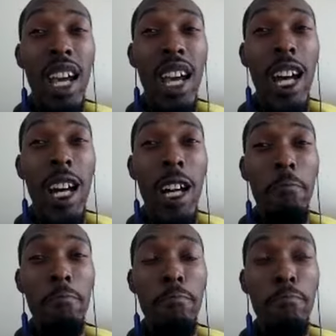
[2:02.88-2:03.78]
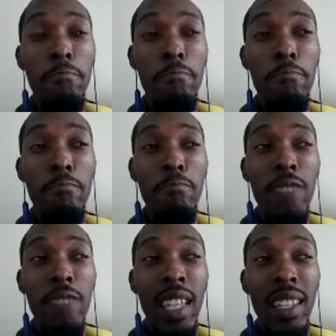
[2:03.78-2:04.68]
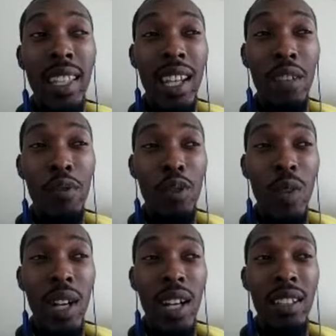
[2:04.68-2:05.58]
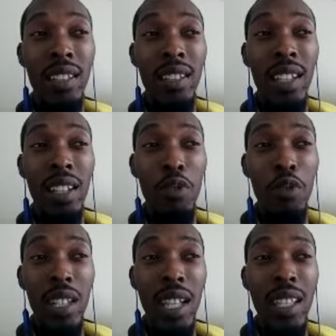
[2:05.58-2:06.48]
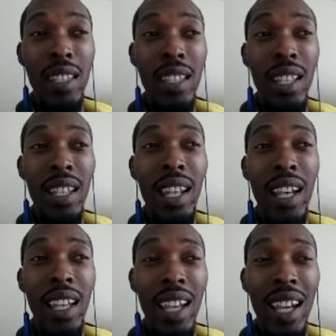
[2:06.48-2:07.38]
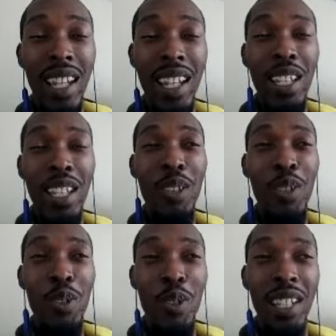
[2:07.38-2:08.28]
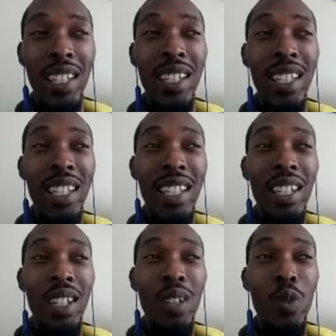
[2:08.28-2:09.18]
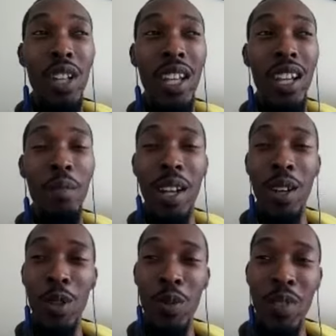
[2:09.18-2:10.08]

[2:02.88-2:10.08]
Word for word: Um, and then after a while, I realized that I kind of enjoyed working on my own